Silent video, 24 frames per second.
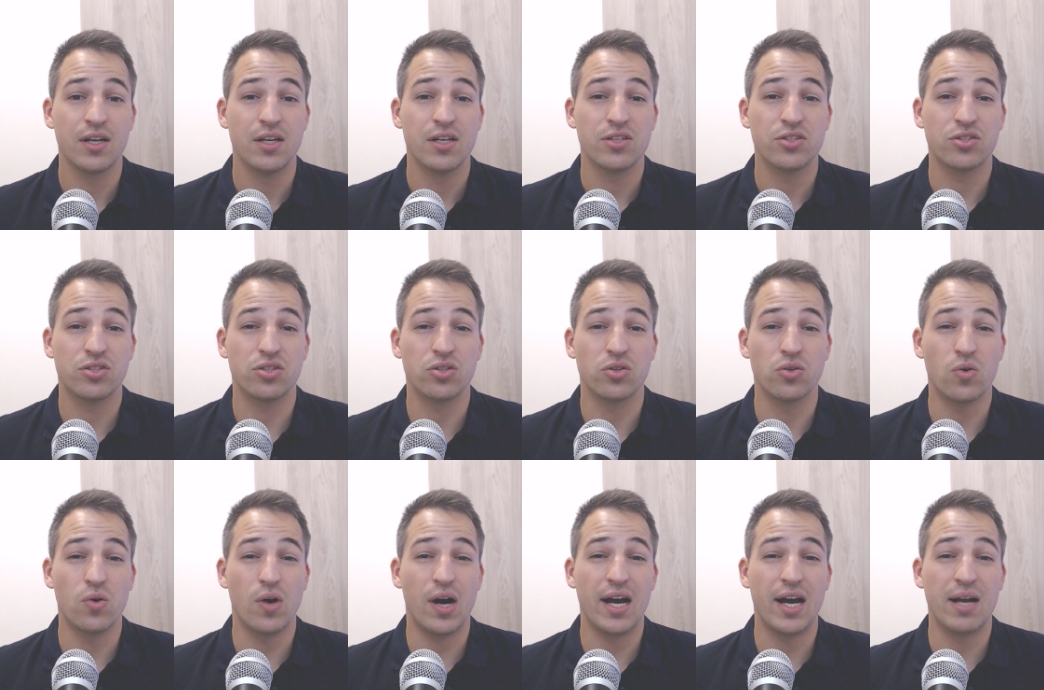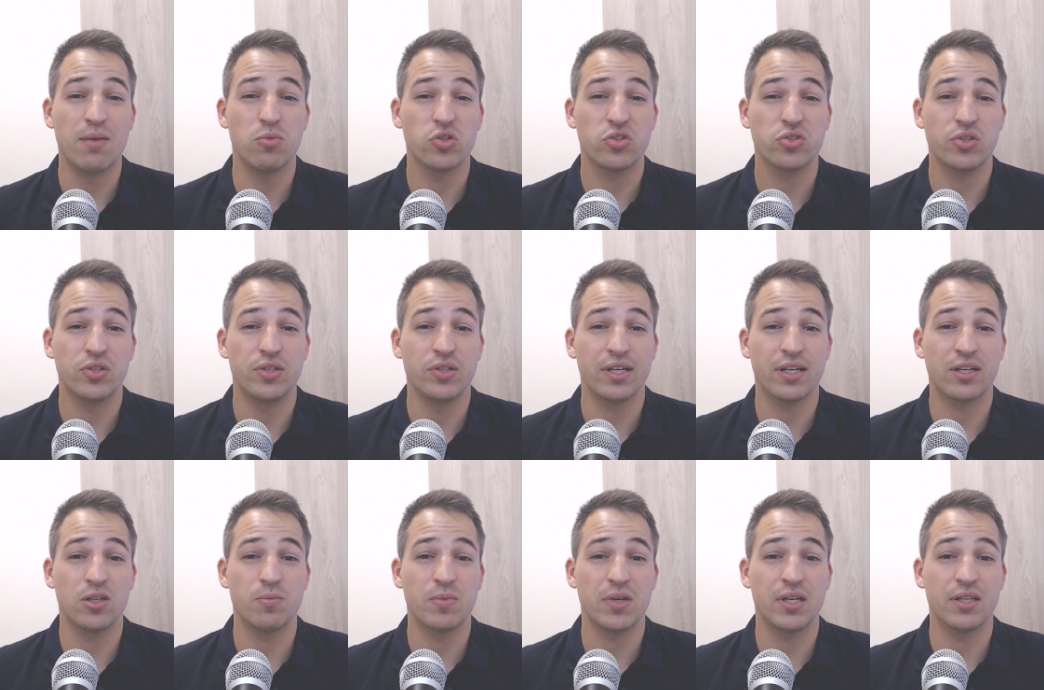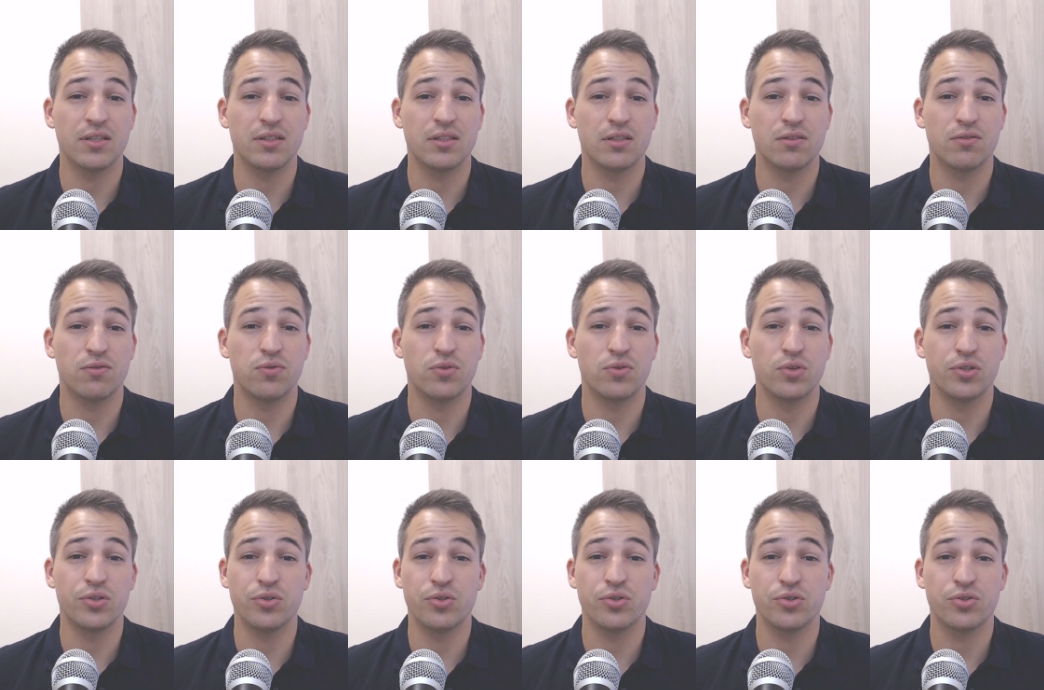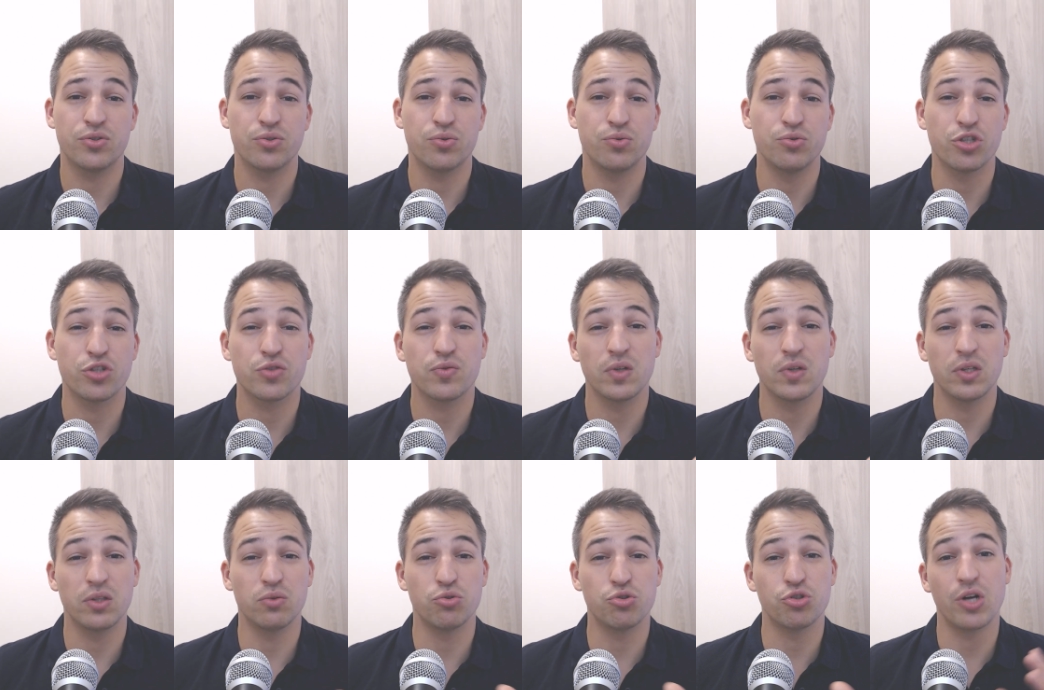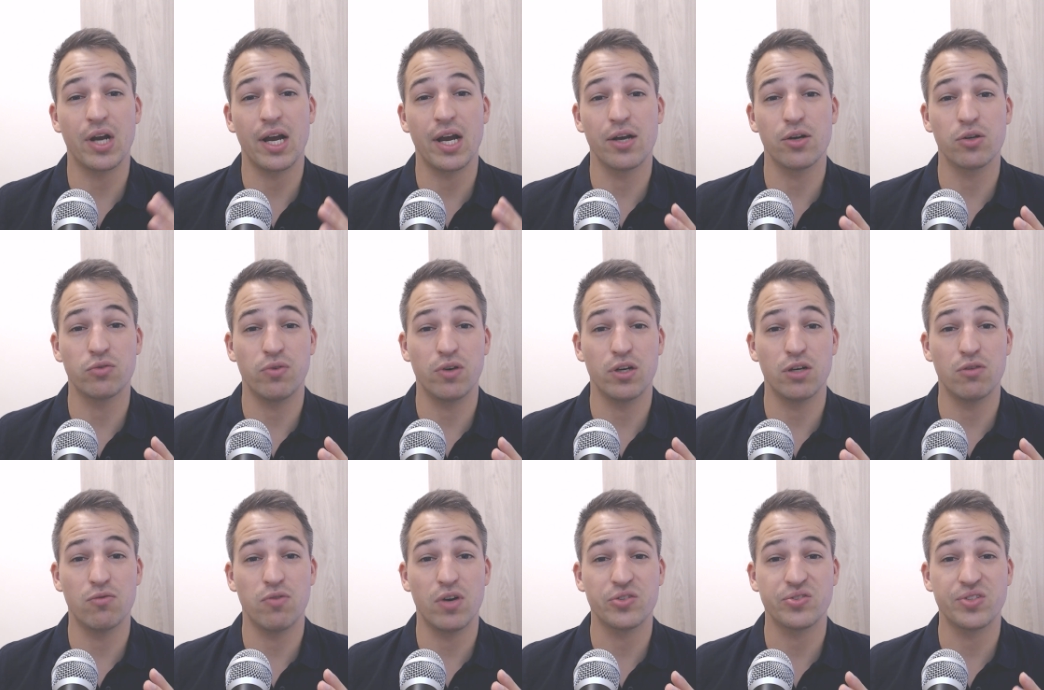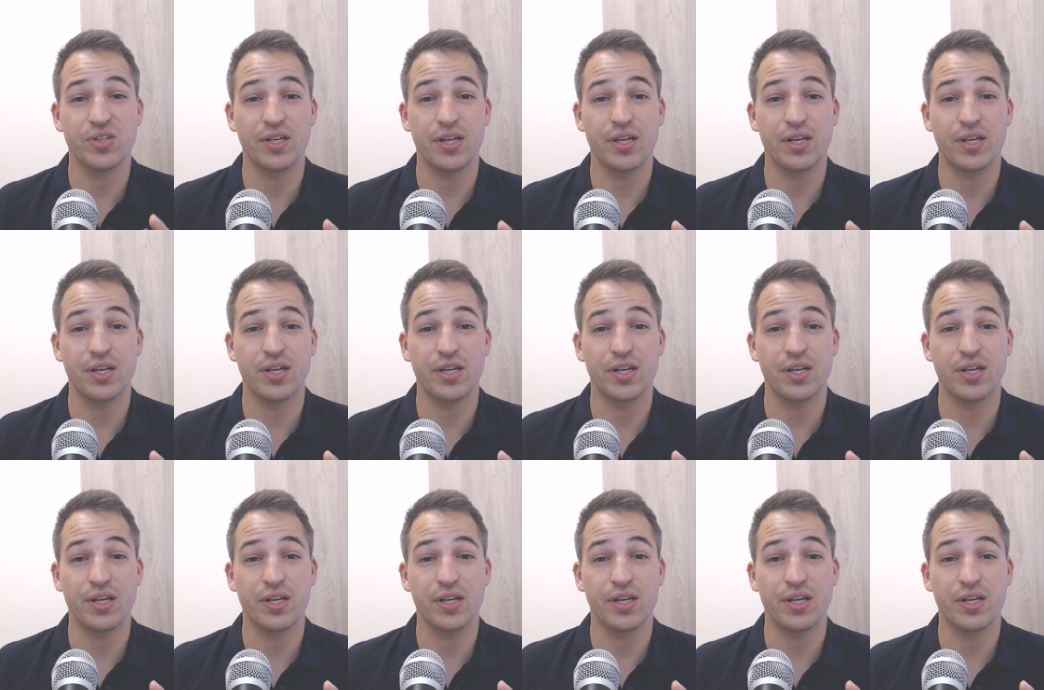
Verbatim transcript: so I mostly recommend it for those who just want to try out Fireflies